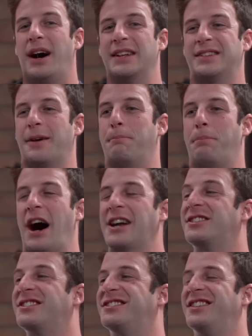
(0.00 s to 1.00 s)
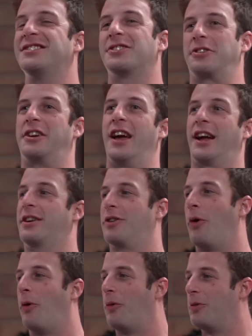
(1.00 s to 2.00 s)
Mata botch scissor kick
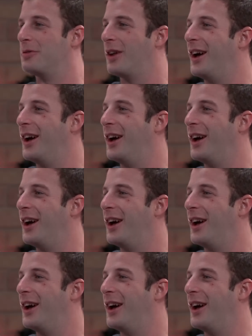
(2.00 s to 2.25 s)
goal.